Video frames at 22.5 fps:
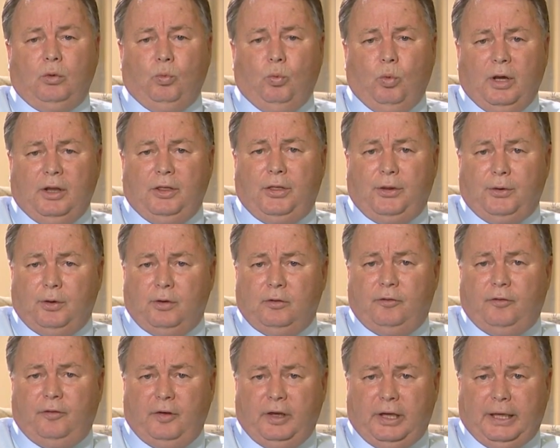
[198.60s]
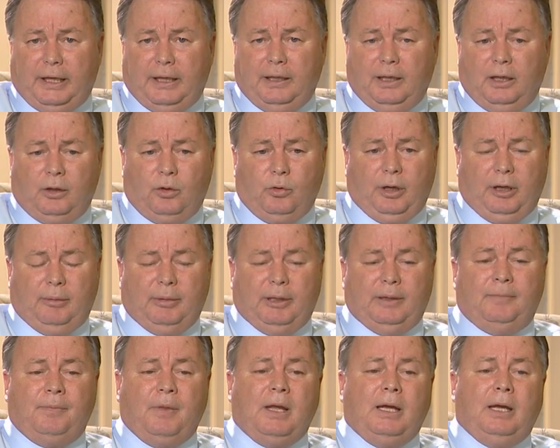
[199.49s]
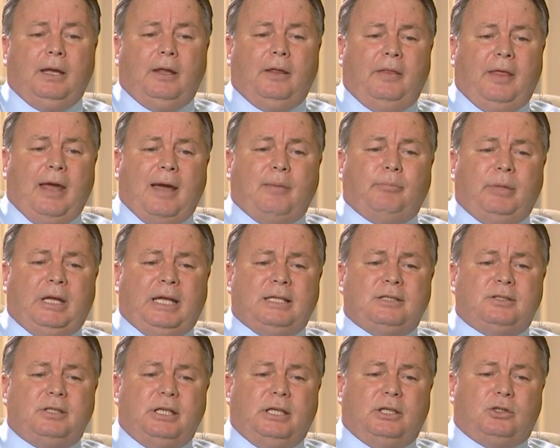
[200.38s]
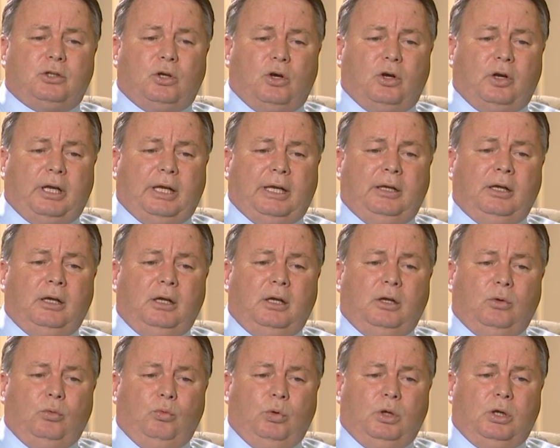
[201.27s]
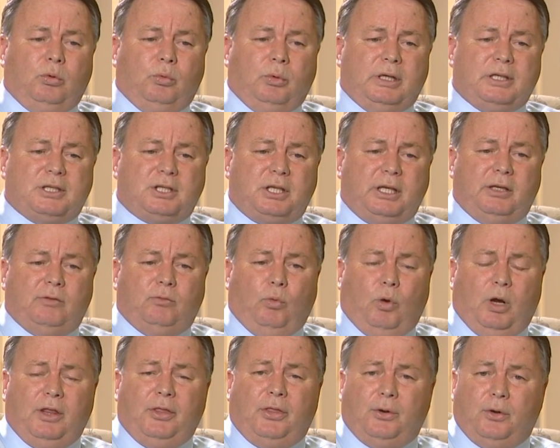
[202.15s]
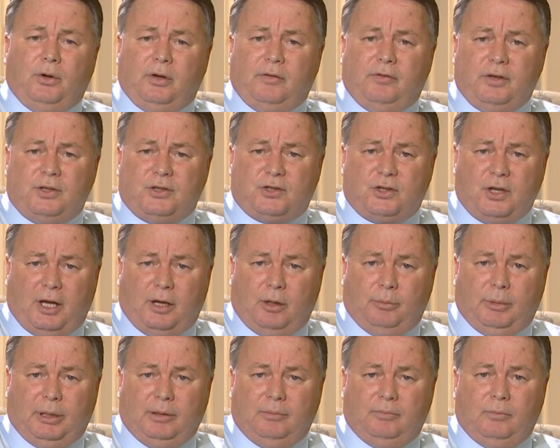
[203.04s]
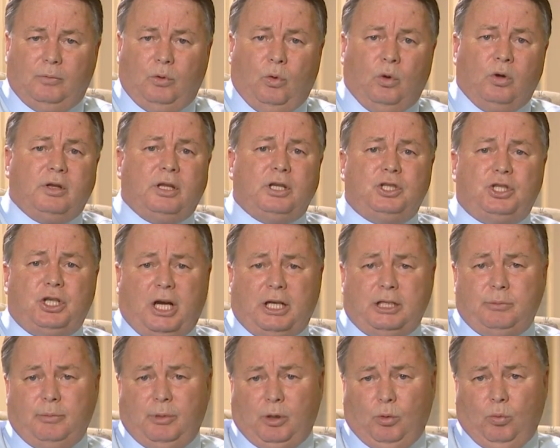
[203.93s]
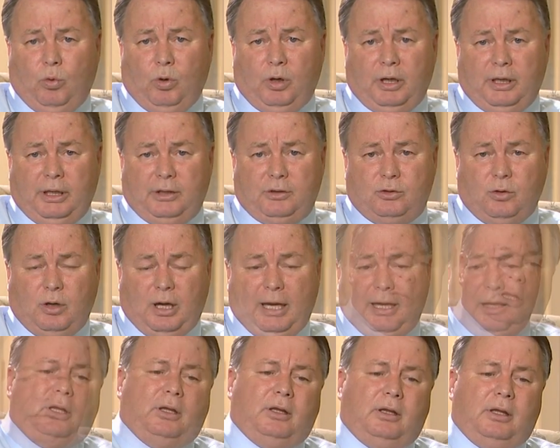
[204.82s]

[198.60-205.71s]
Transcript: 1/3 fee agreement, that means the attorney will receive 1/3 of the settlement or the judgment awarded at trial.